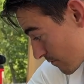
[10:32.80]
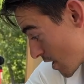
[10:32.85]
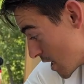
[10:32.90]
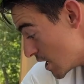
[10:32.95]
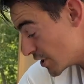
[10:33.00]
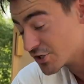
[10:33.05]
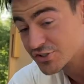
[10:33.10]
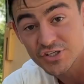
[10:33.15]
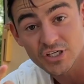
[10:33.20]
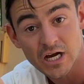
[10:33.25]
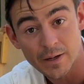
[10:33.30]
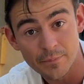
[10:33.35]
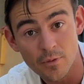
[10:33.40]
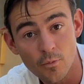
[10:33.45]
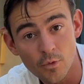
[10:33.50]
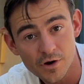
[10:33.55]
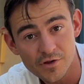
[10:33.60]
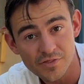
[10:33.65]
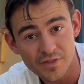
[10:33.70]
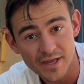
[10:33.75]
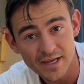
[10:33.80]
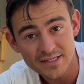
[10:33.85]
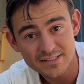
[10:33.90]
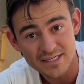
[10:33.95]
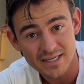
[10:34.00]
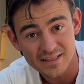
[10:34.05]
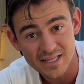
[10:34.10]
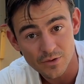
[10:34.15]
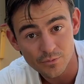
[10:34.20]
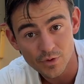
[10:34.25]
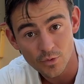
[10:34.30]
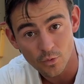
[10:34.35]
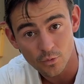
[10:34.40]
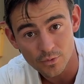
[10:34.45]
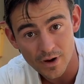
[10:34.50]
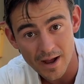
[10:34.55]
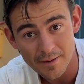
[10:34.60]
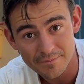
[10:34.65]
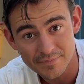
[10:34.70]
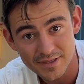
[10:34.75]
Just a couple more things, and then we will
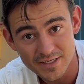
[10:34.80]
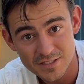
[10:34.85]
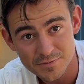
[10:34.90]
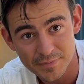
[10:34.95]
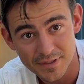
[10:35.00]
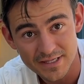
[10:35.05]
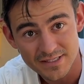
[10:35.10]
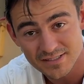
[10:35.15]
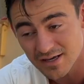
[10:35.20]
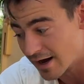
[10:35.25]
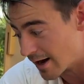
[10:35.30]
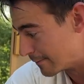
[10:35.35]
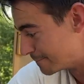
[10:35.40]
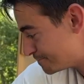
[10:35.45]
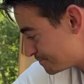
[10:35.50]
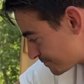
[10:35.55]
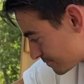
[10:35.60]
wrap this piece up.